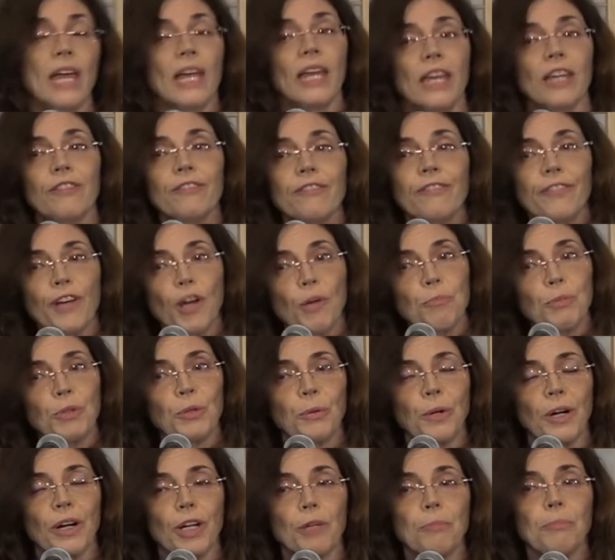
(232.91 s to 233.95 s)
In
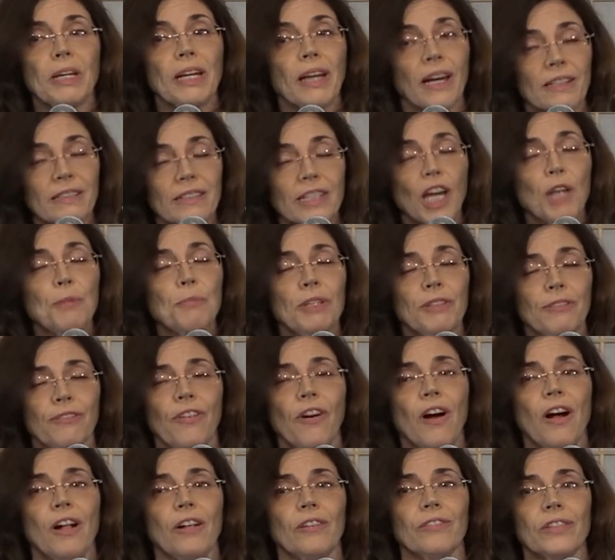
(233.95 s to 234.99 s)
February, because I'm
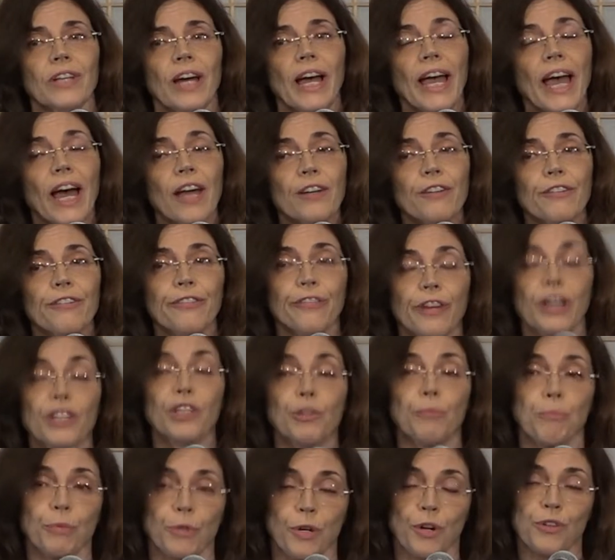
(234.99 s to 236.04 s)
involved, I had a friend
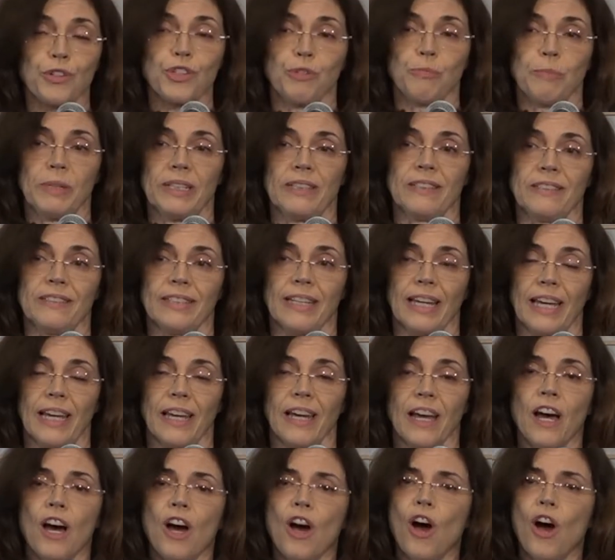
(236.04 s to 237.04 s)
approach me and say,